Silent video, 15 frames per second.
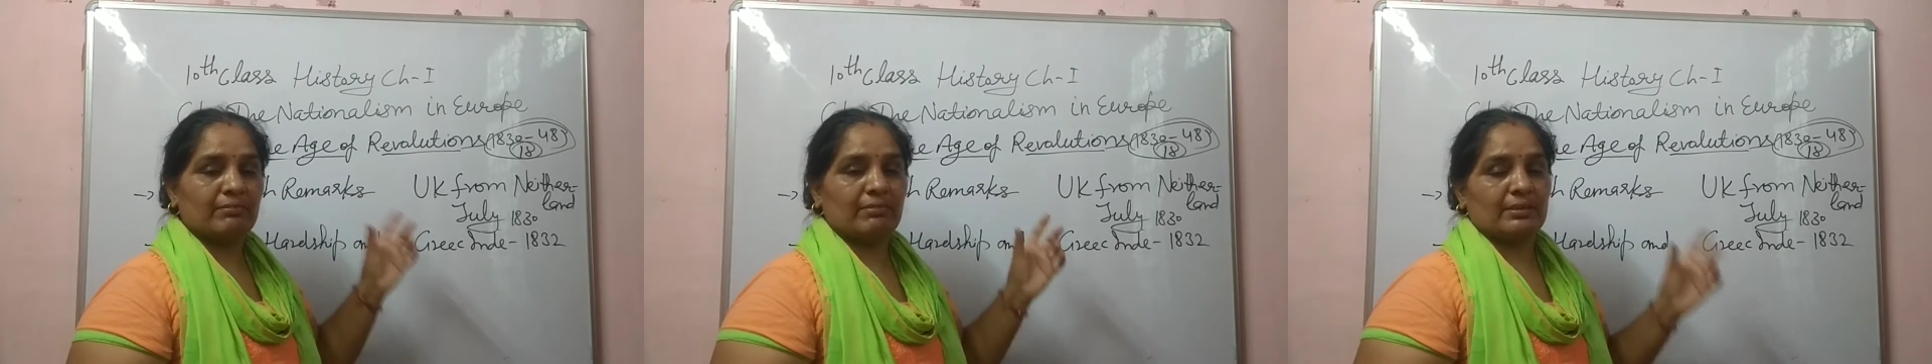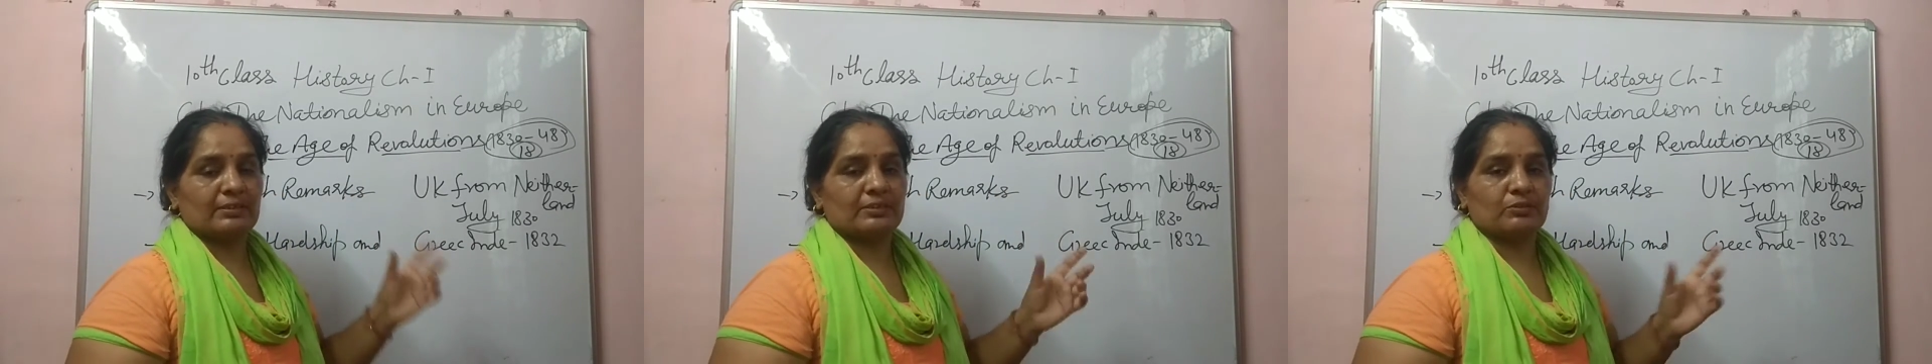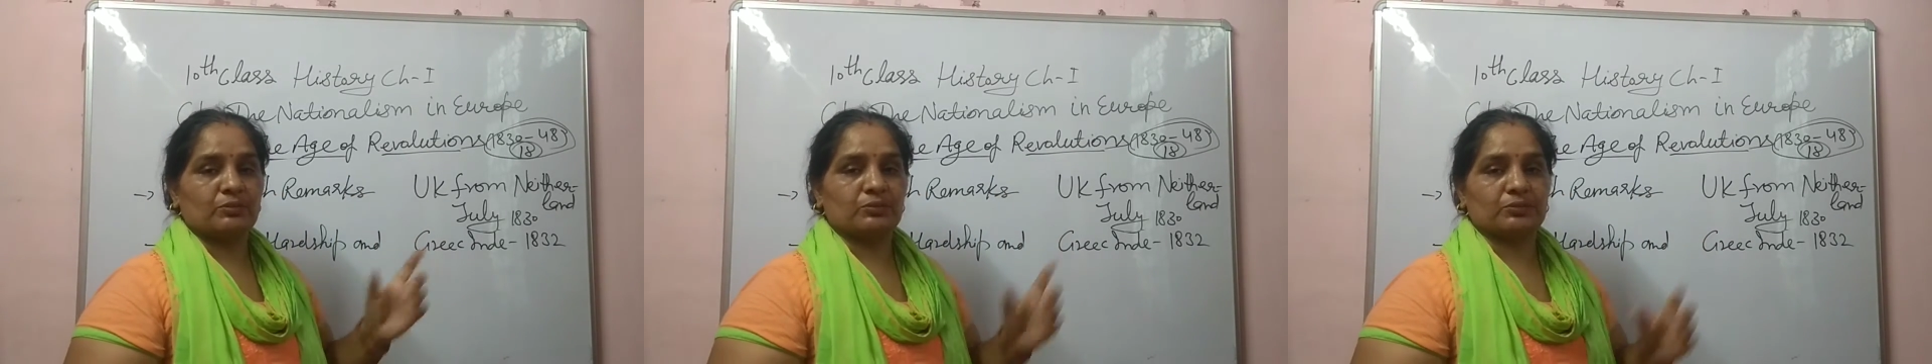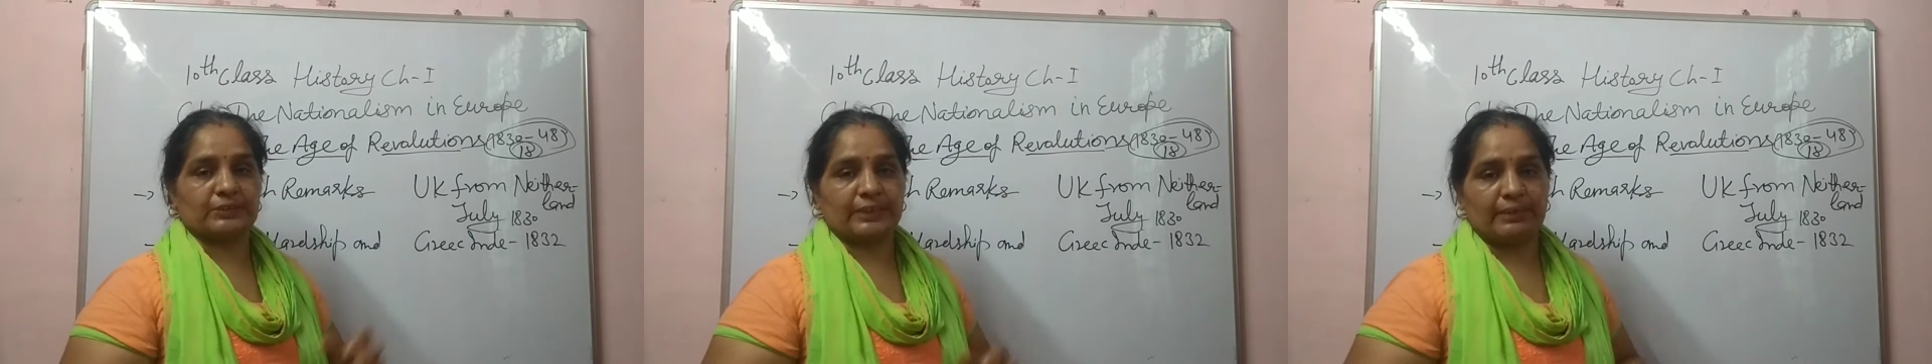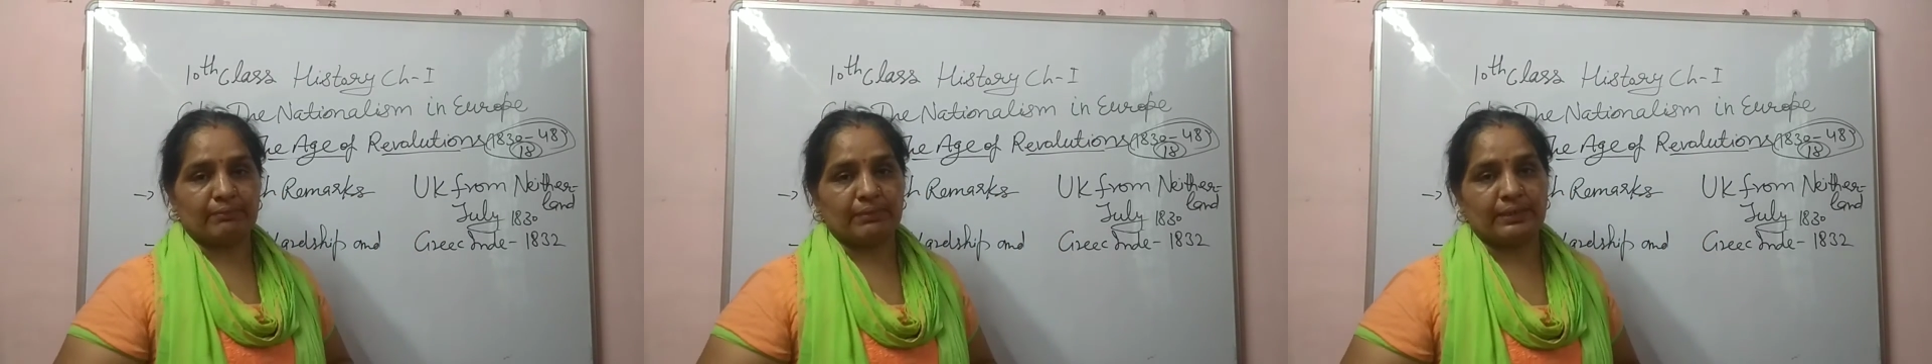was no
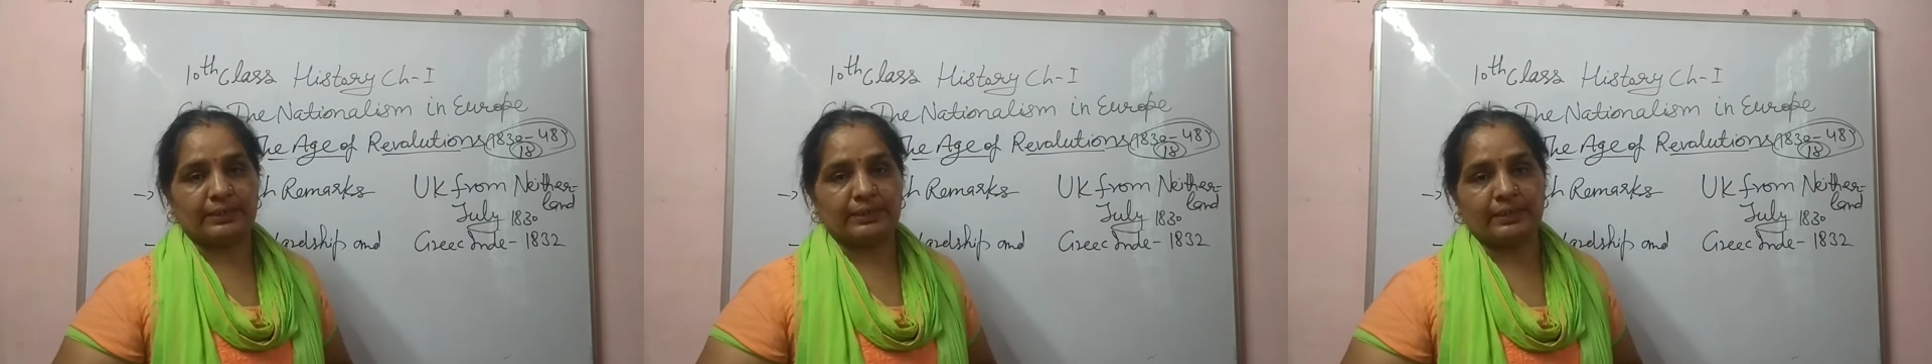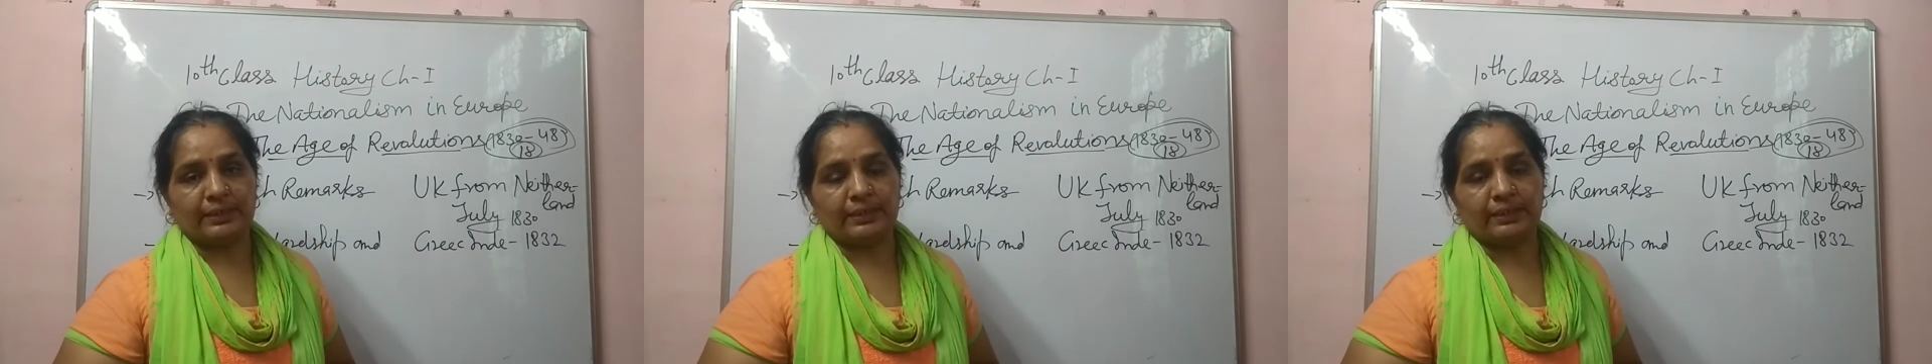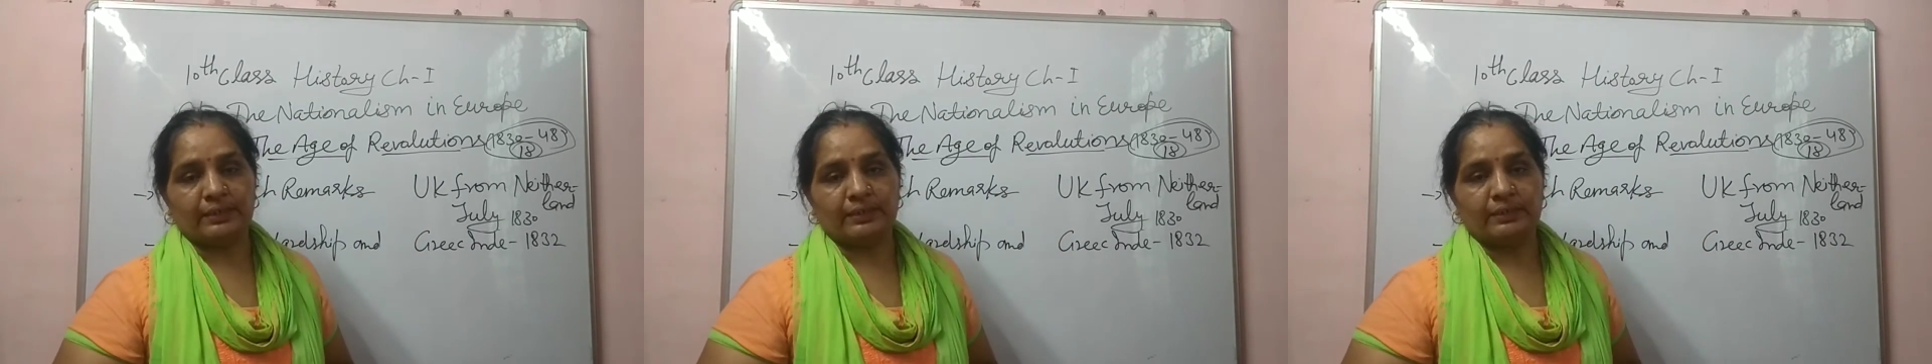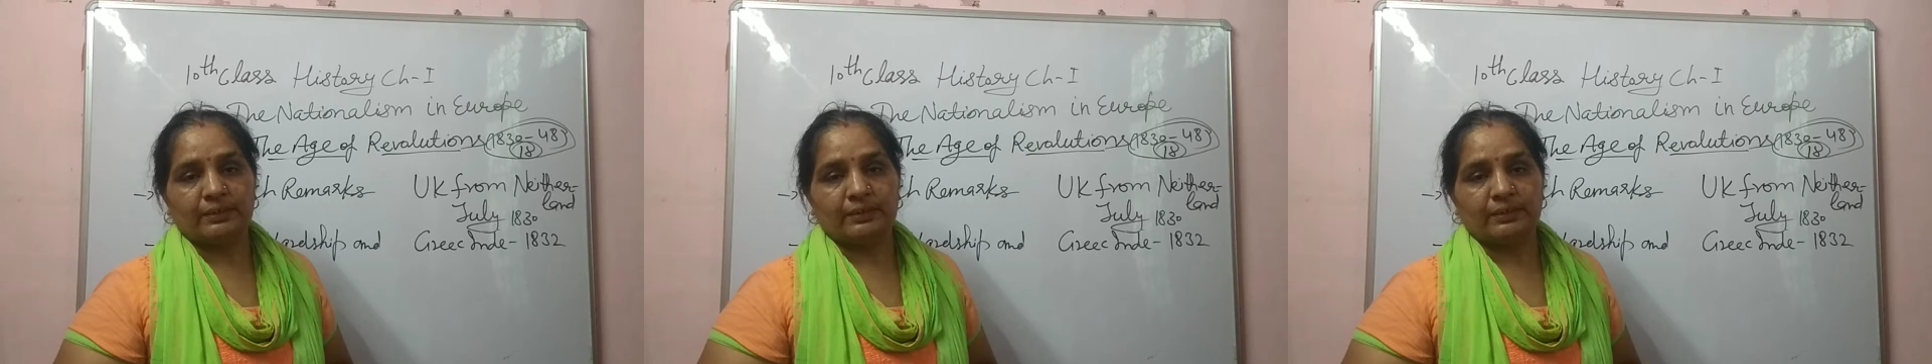stability